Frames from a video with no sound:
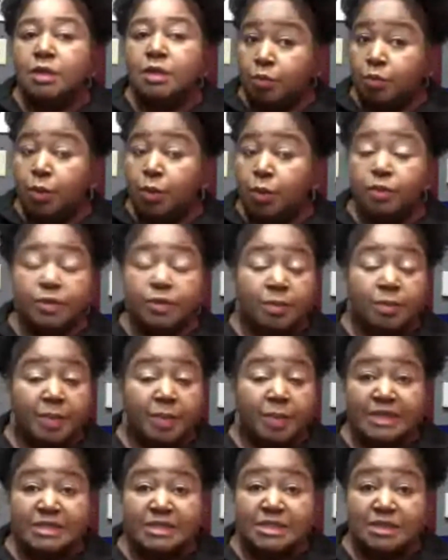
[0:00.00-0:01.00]
The
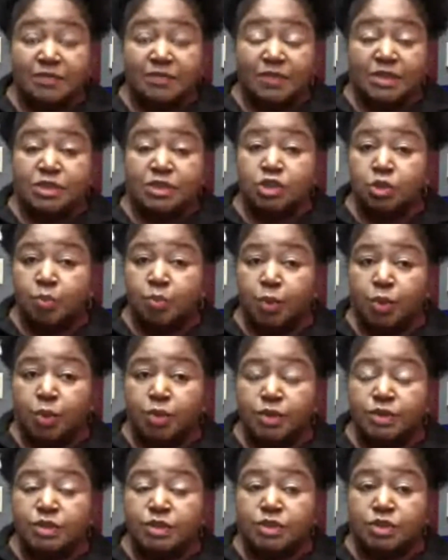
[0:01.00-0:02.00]
positive is
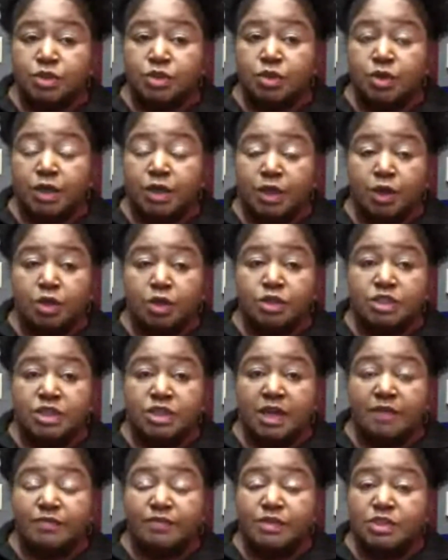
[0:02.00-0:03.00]
your hair
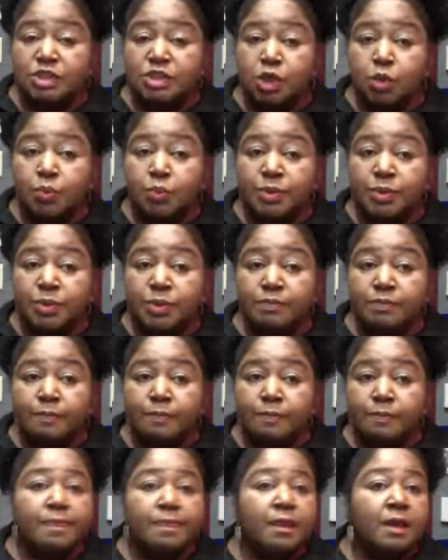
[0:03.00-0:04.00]
shaft is open
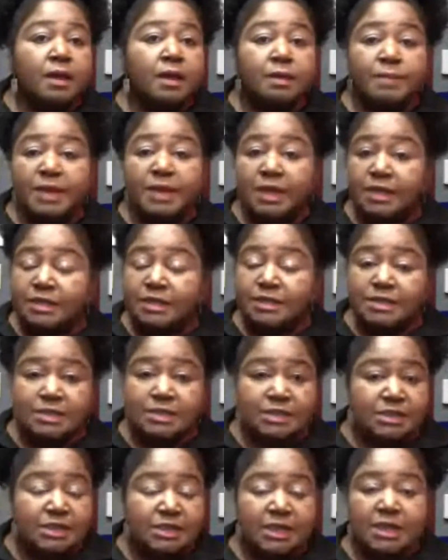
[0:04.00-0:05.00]
because the
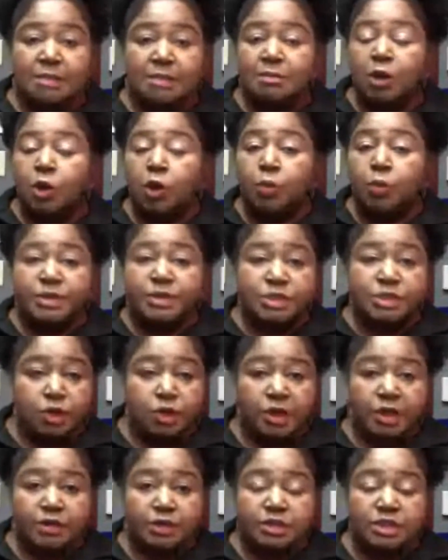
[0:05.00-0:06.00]
steam opened your
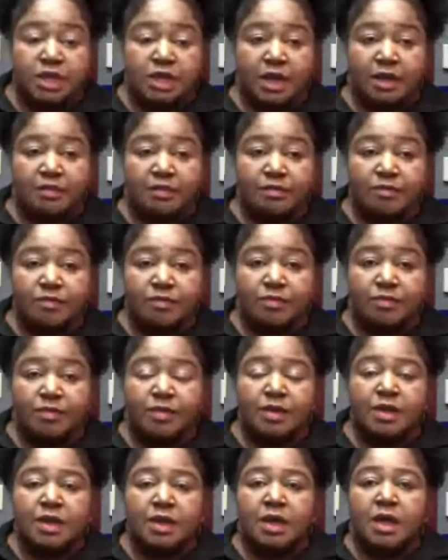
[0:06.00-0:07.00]
hair shaft.
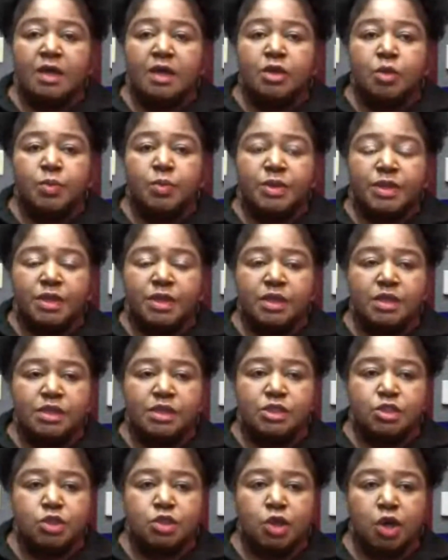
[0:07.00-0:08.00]
You put the
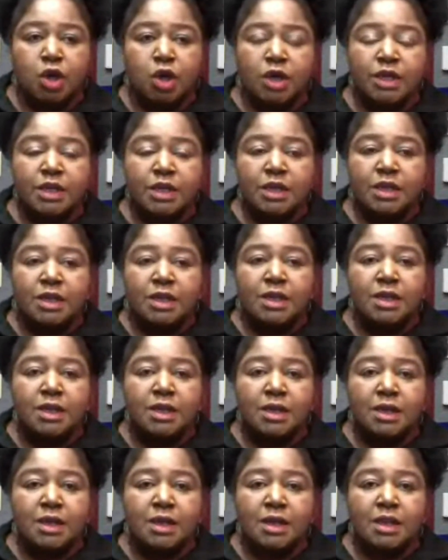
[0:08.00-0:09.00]
conditioner on,
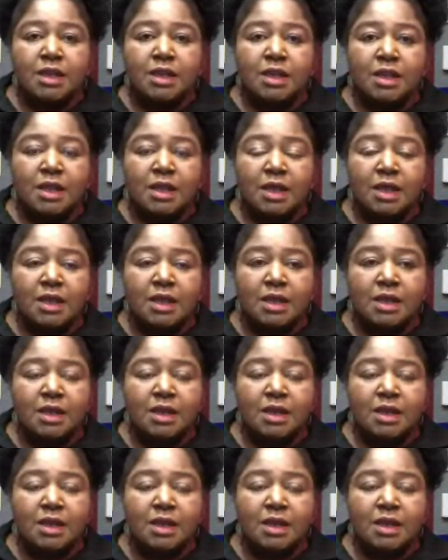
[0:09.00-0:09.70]
then